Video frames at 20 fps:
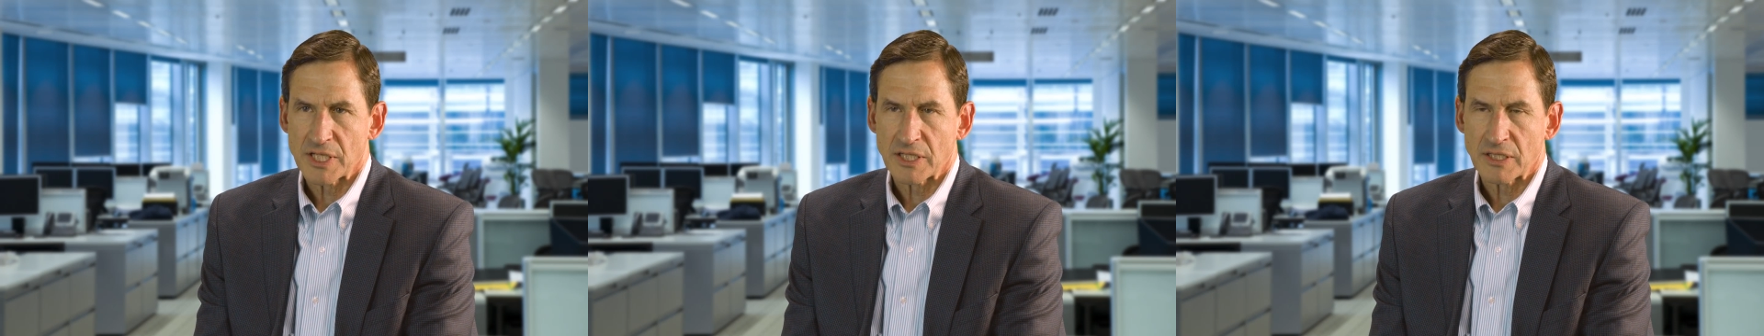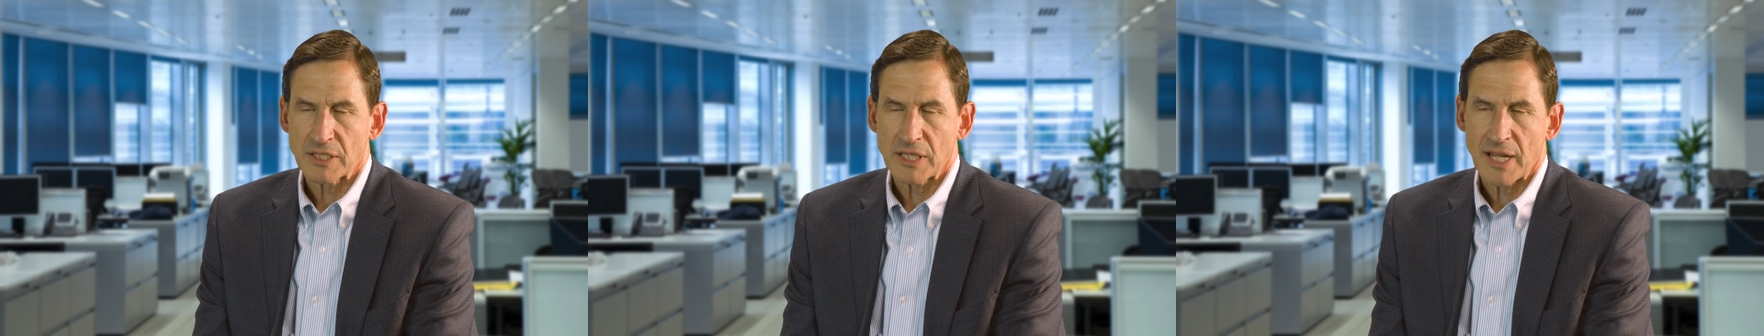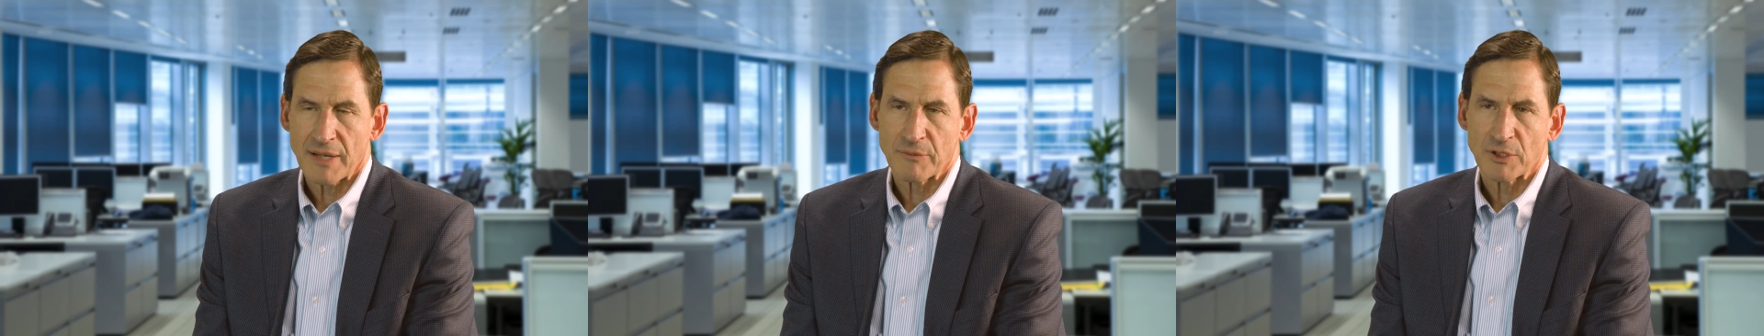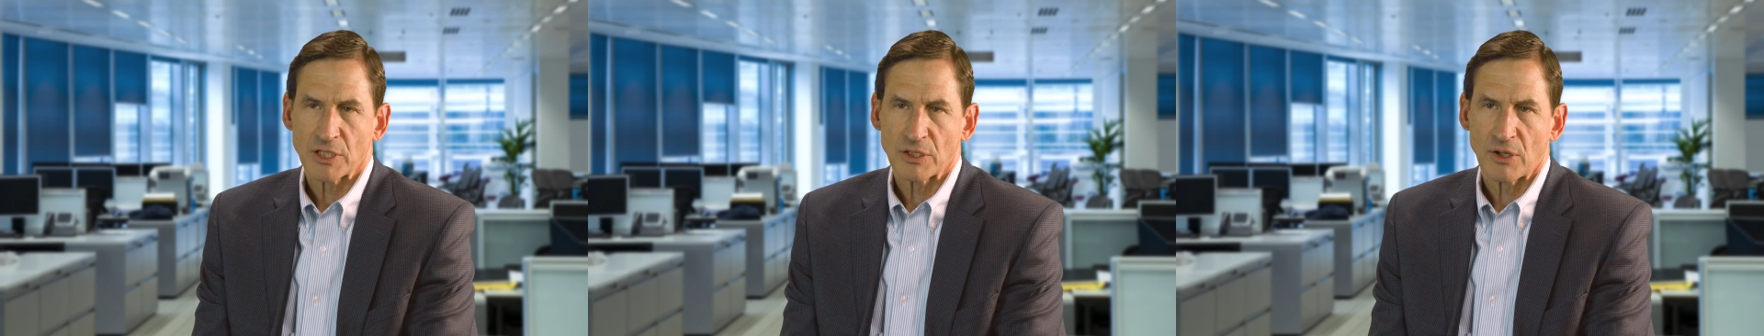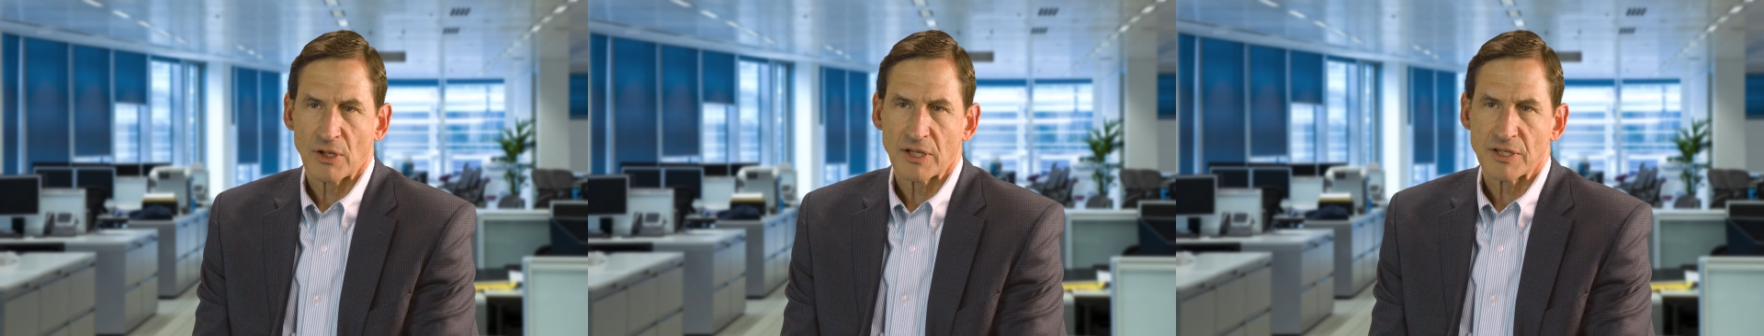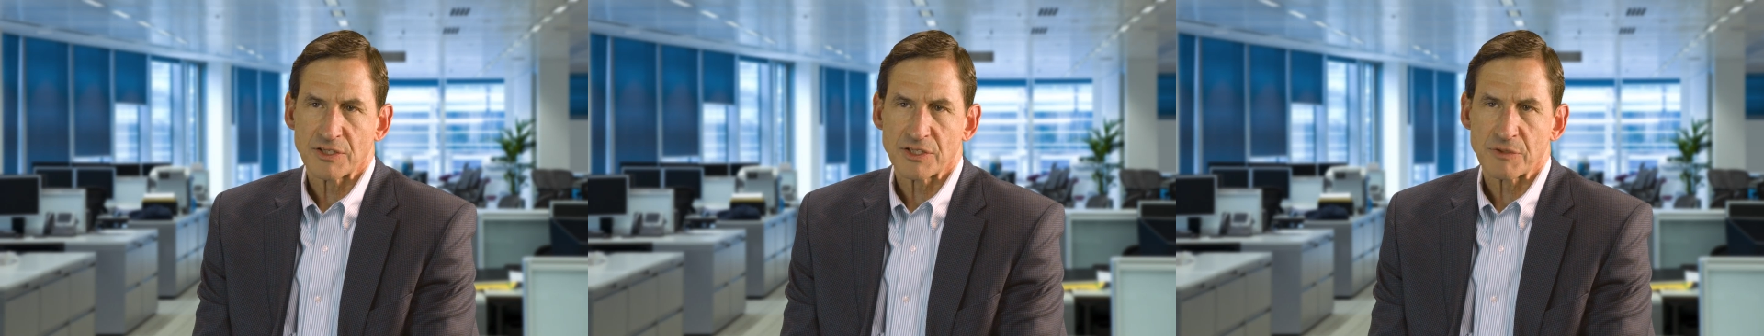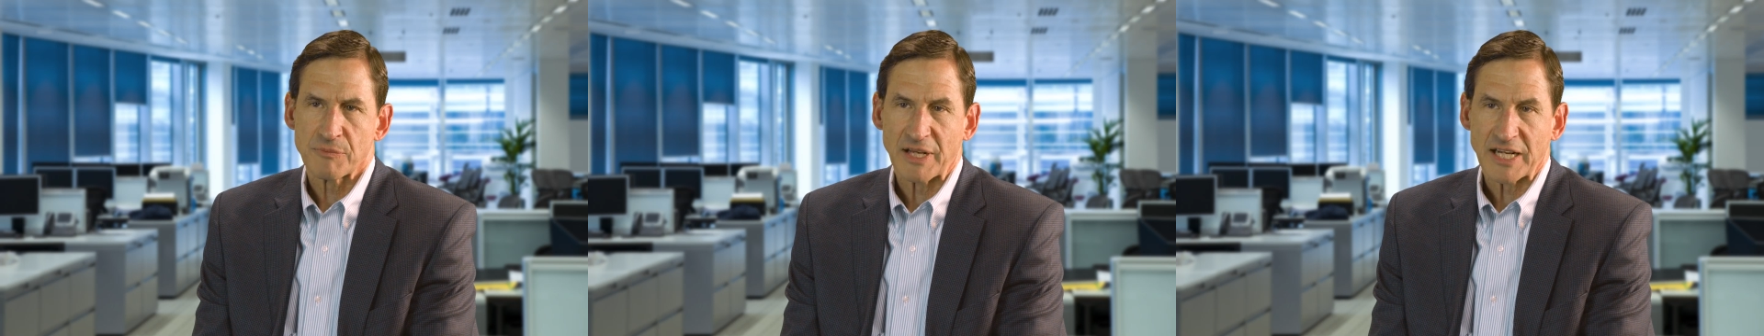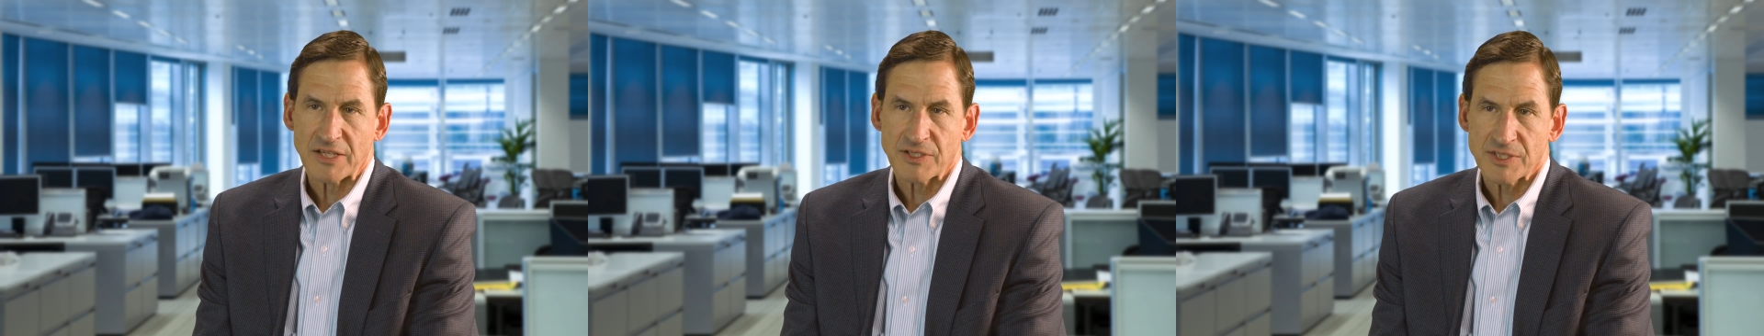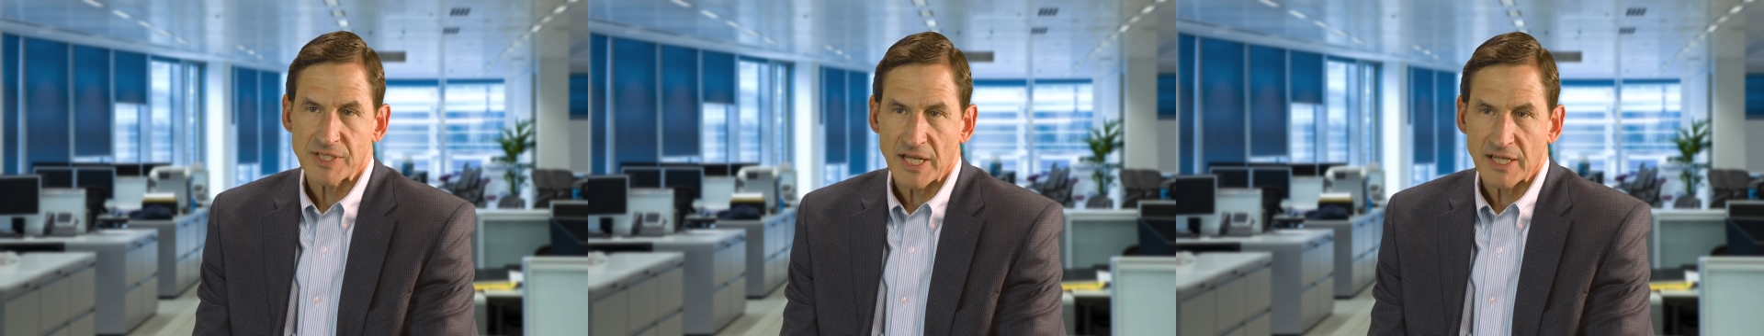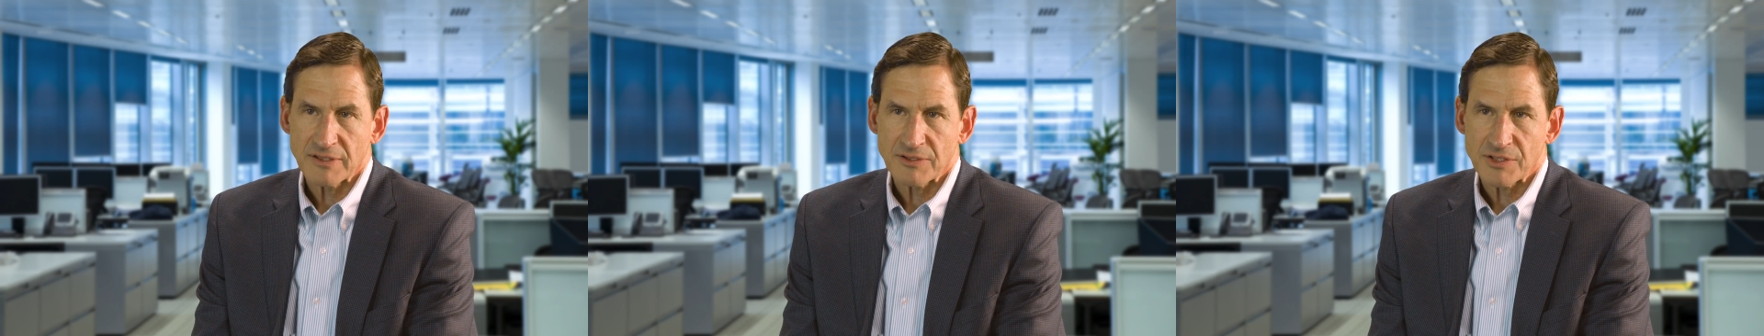and climate laws make
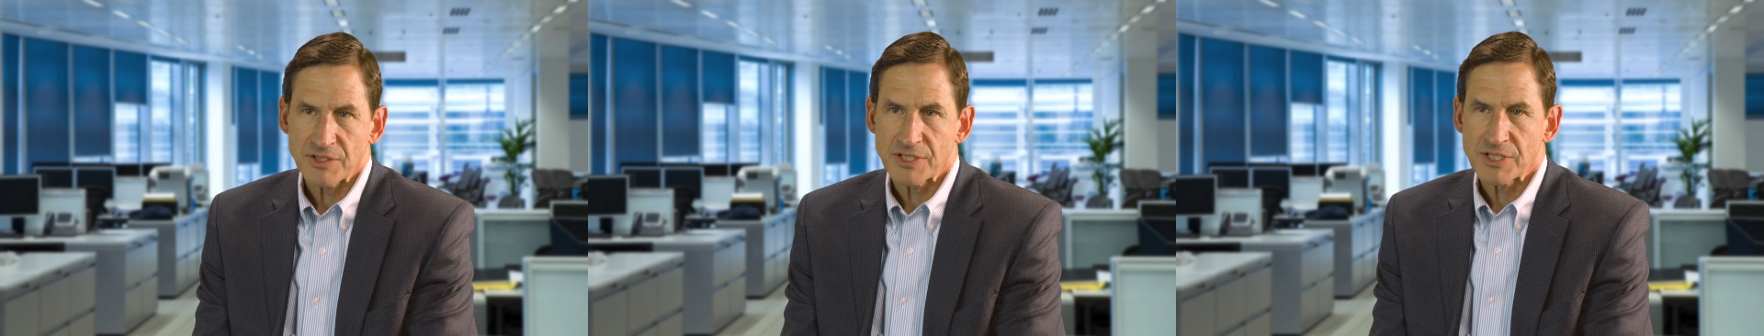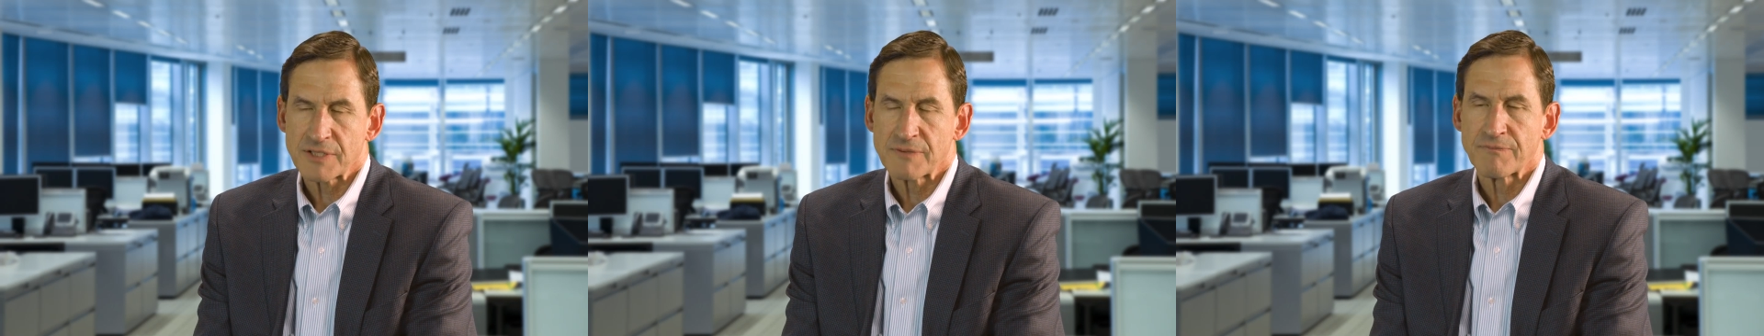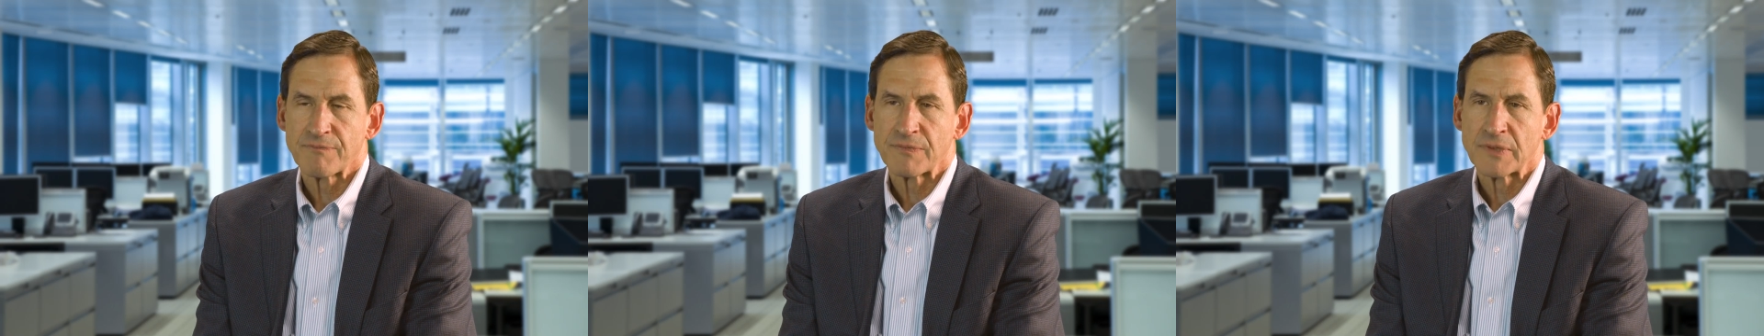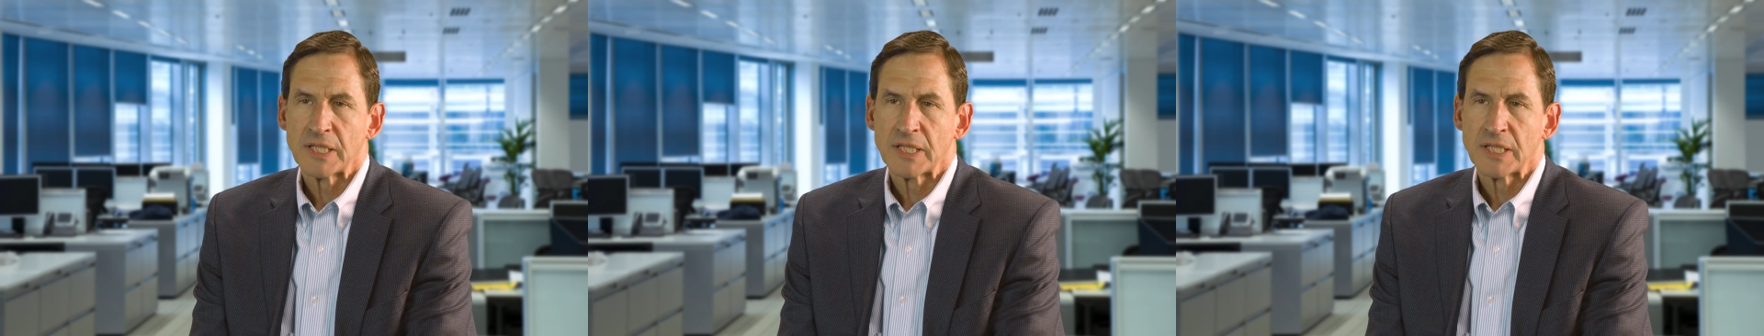sense.